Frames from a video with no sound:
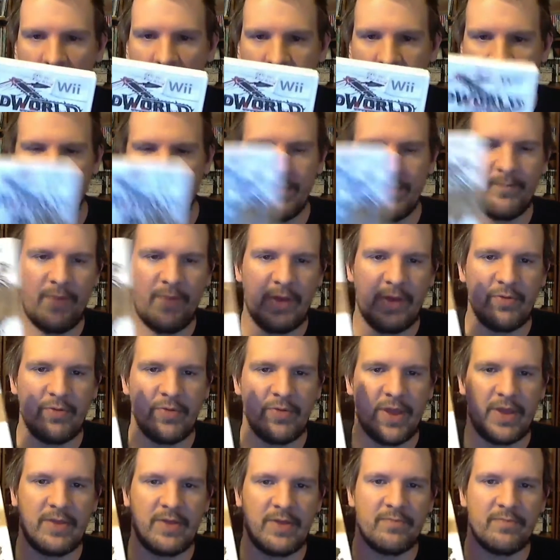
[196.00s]
of the better
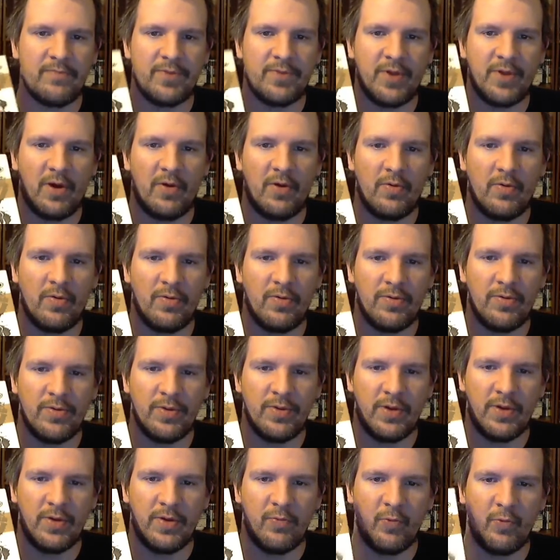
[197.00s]
games on
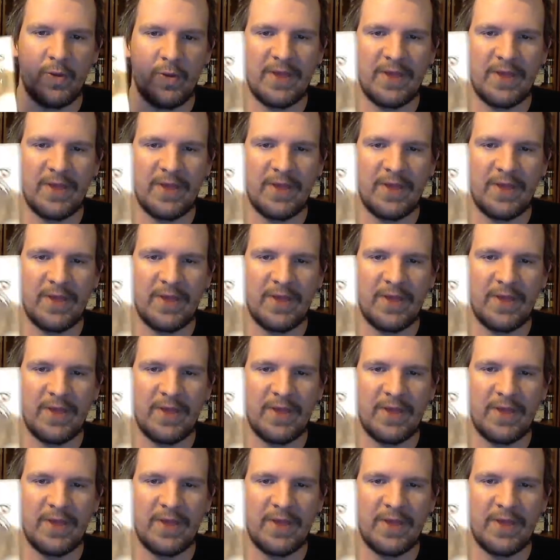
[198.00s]
the Wii